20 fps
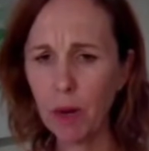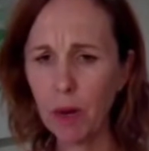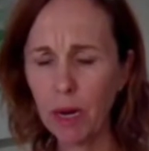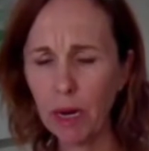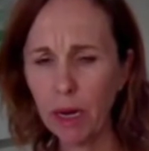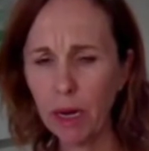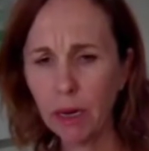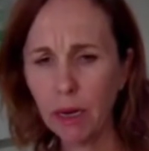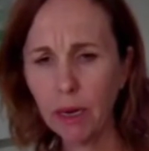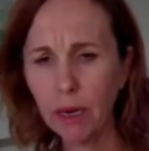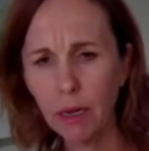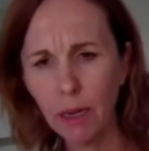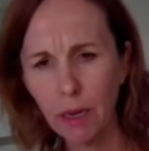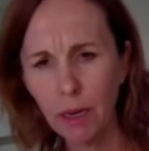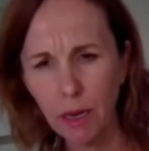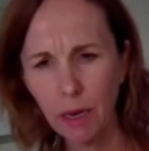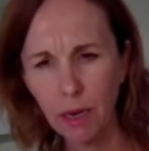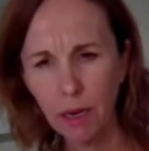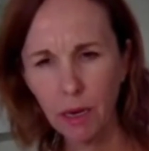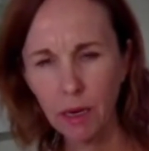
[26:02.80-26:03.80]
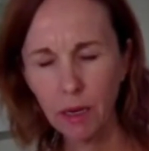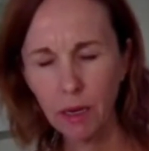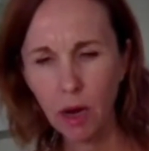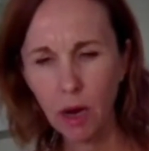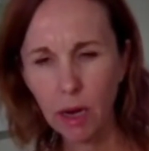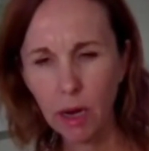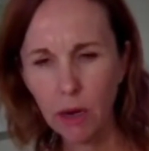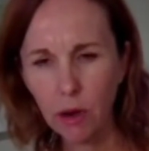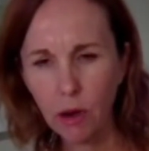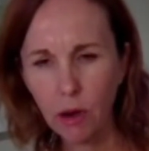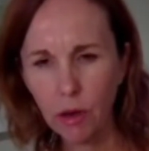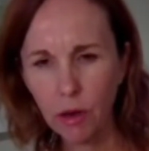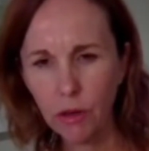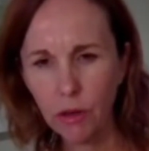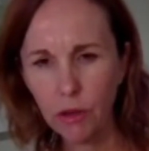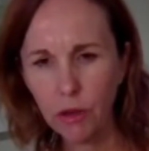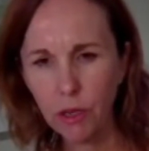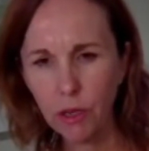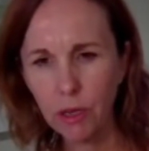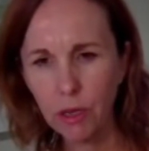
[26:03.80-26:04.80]
been
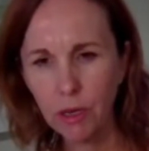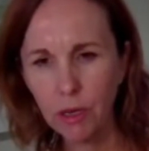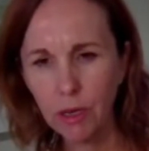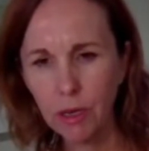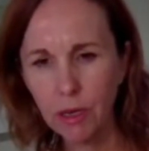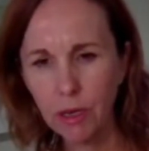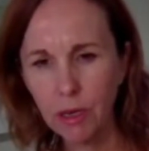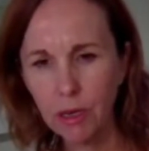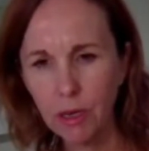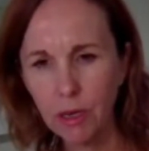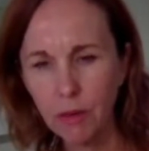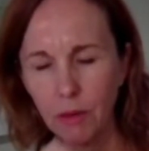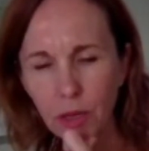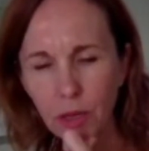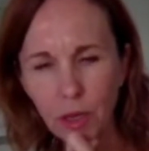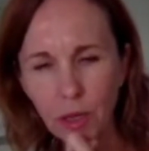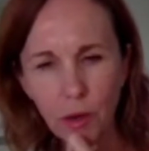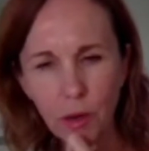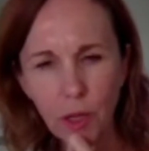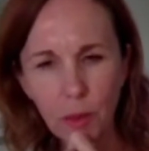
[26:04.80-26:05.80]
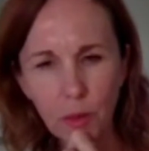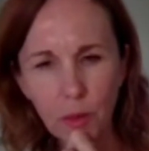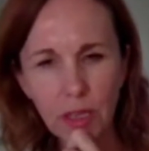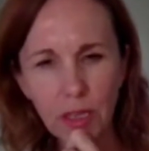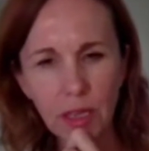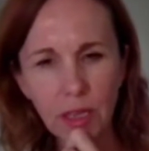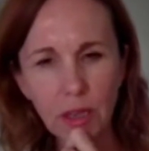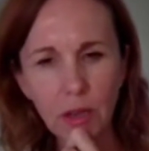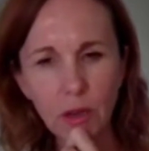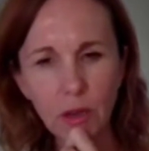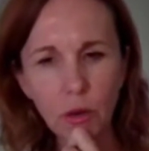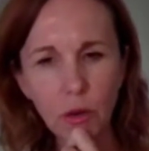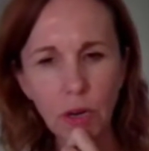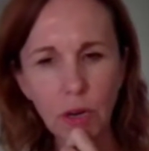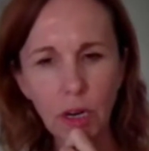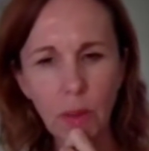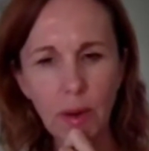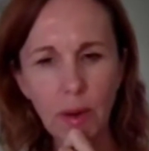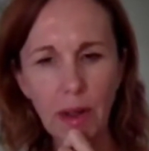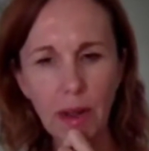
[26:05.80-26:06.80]
diagnosed? Was it you that was
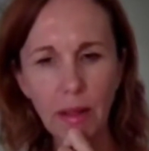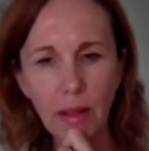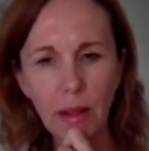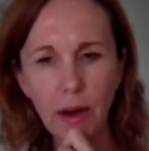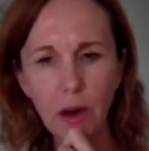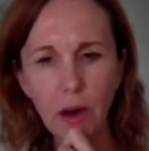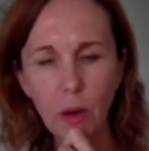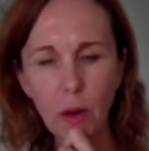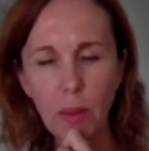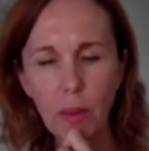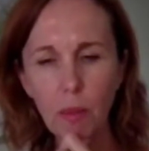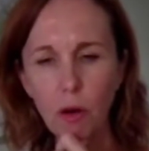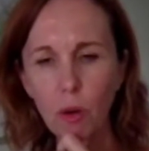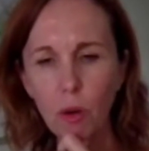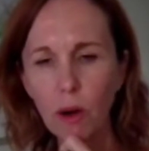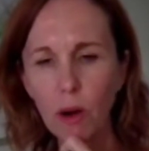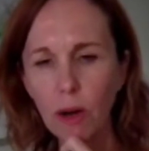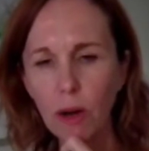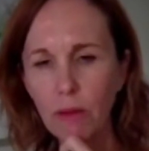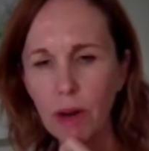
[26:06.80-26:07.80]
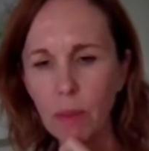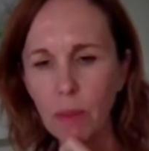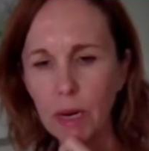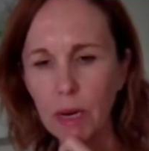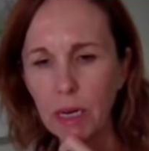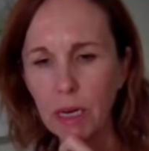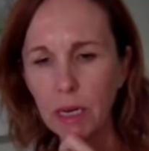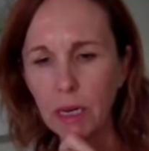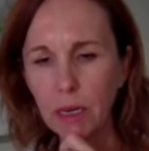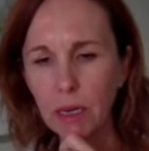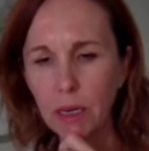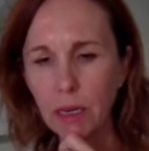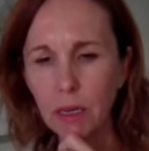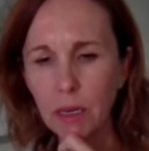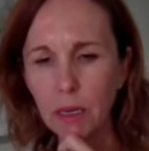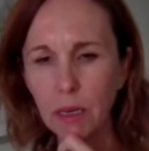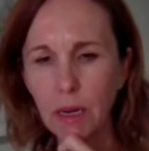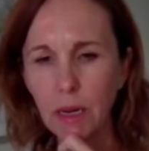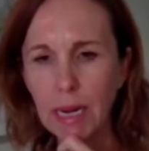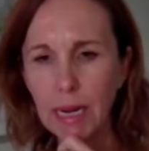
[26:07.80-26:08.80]
talking about that? I remember at one of our meetings,
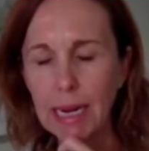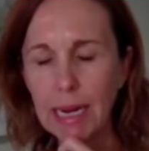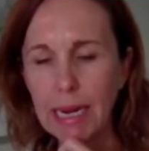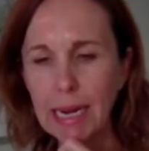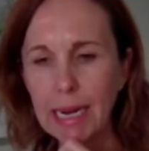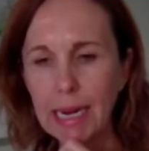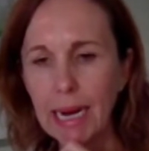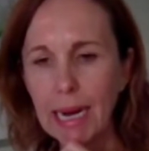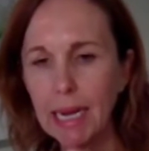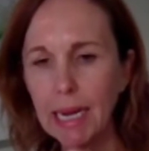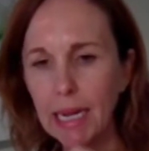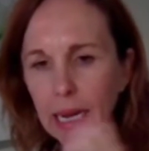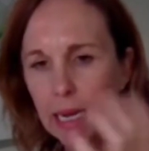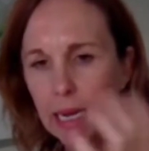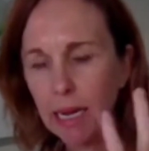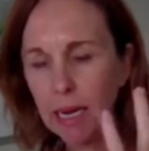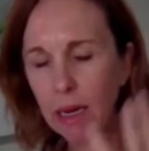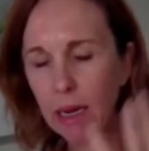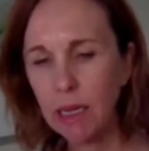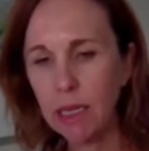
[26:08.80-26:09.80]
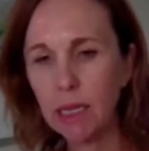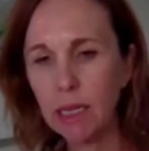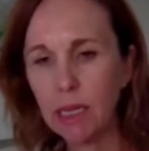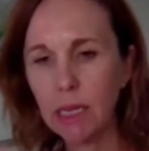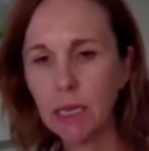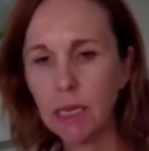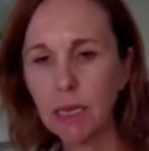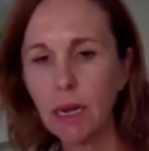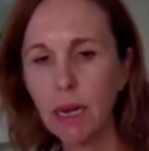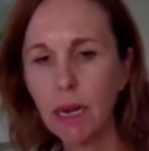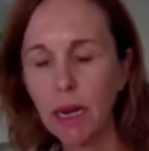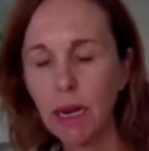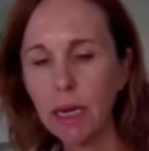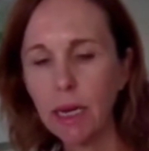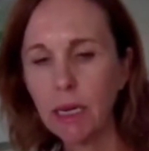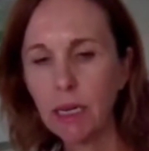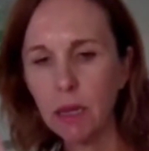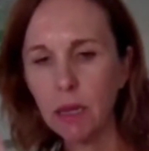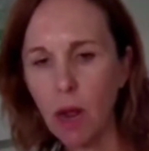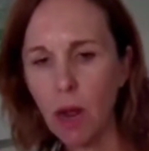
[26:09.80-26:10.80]
and that he
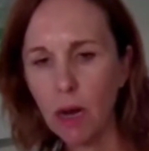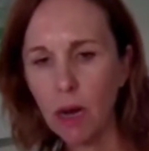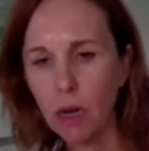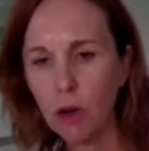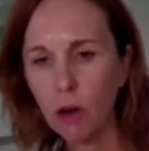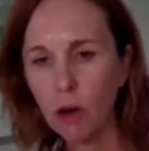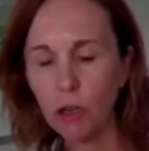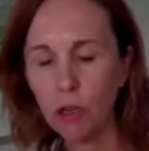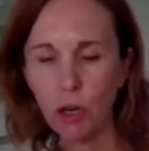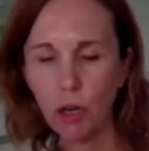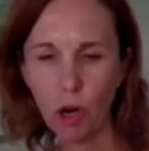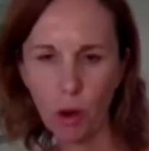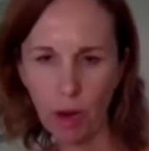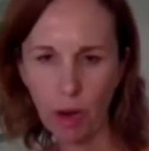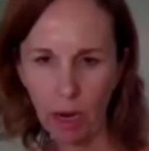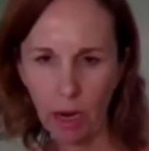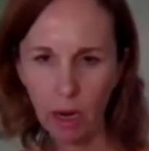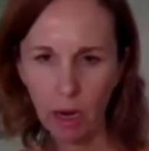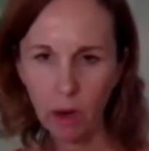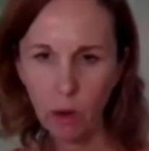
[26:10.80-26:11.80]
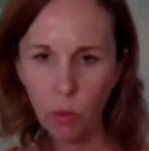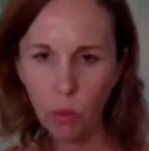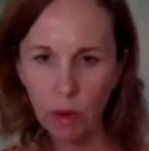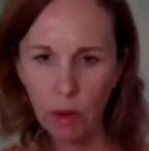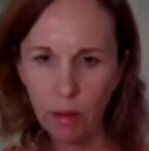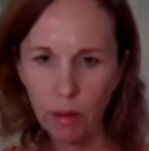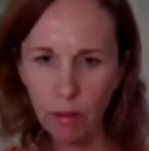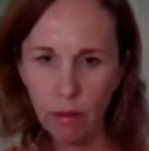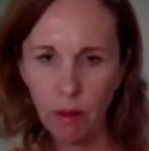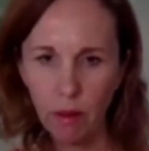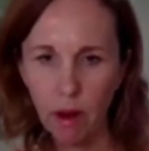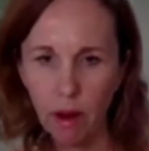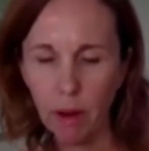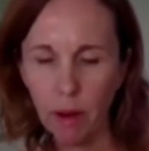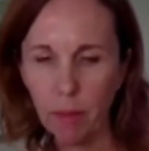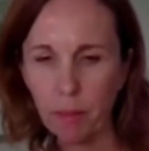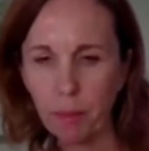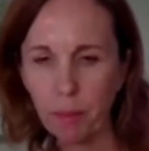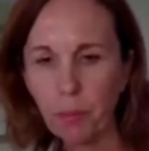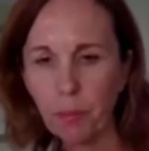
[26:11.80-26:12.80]
decided not to go ahead with
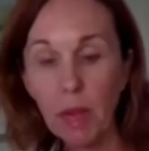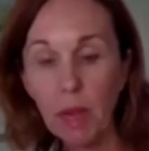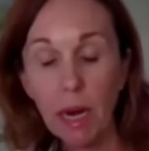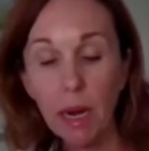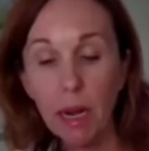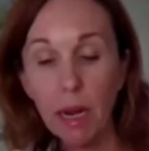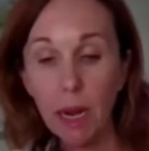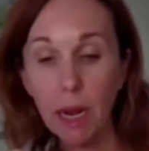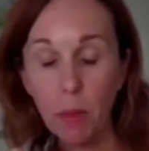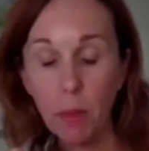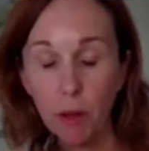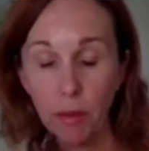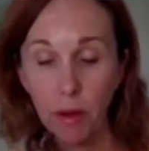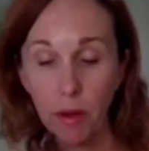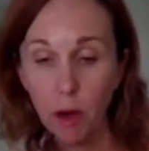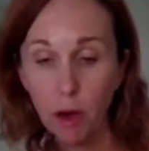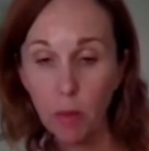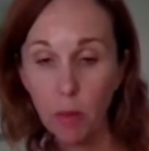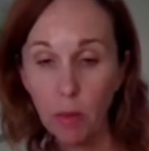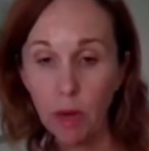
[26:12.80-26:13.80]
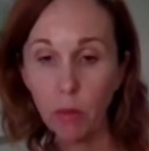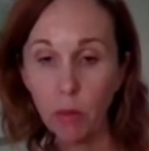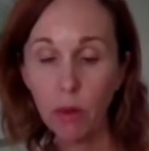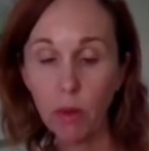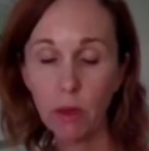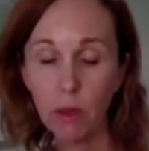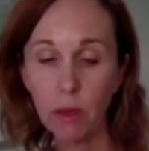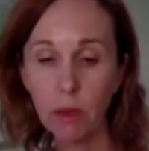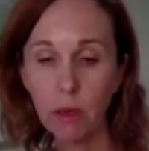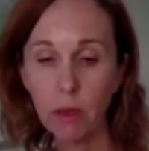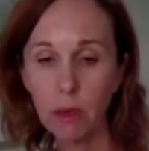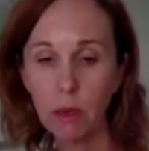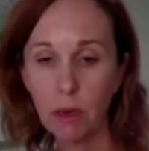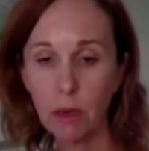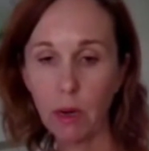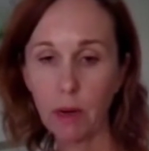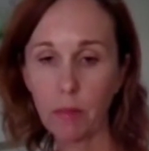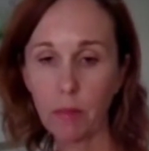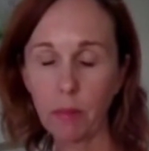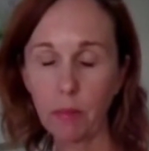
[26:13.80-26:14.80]
any chemotherapy with a
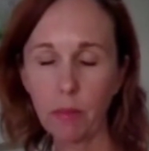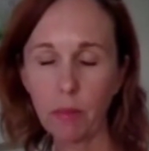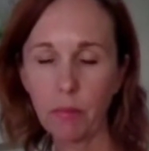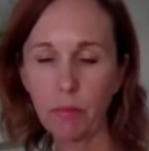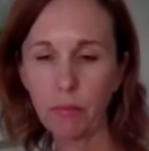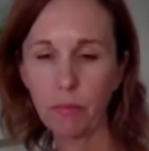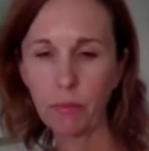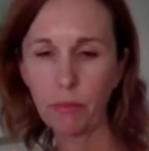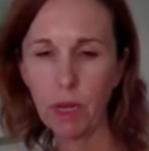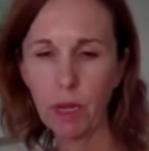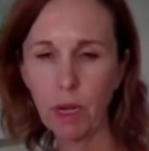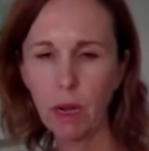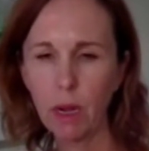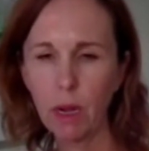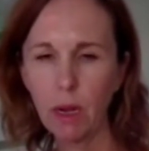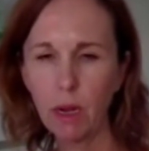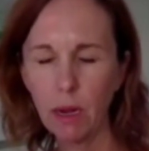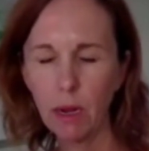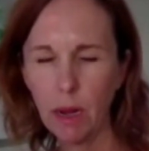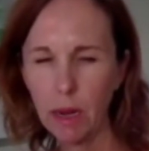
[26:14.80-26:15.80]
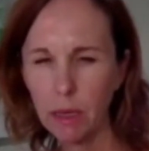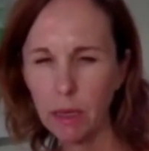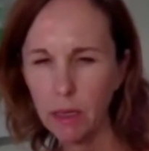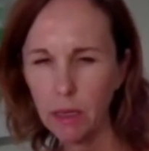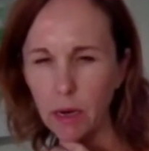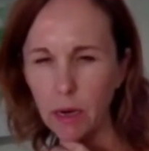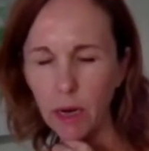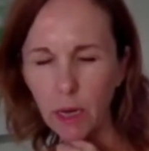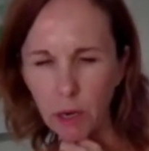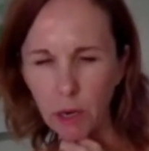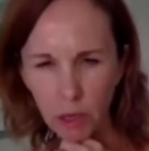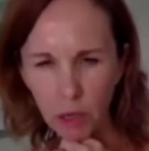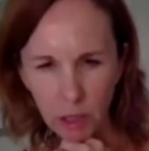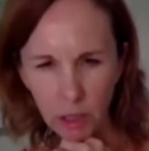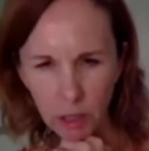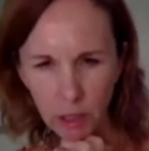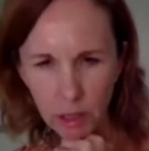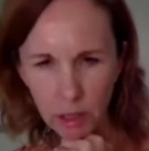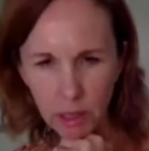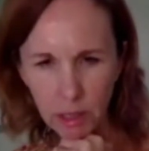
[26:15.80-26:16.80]
cancer
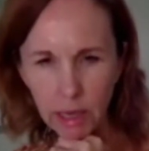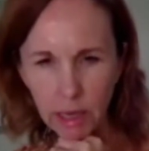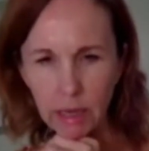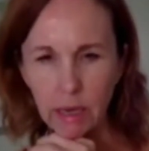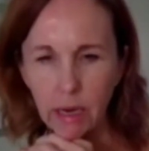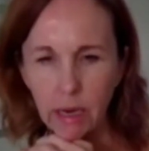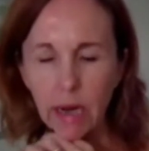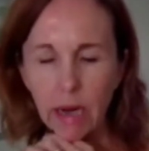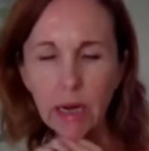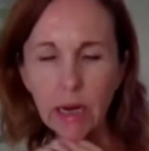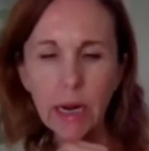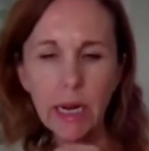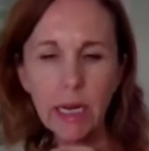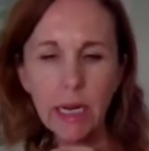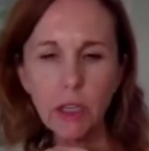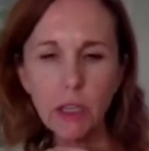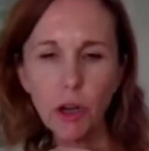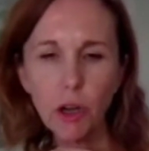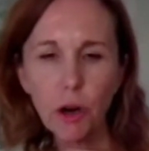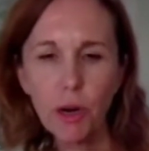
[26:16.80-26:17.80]
diagnosis, and then his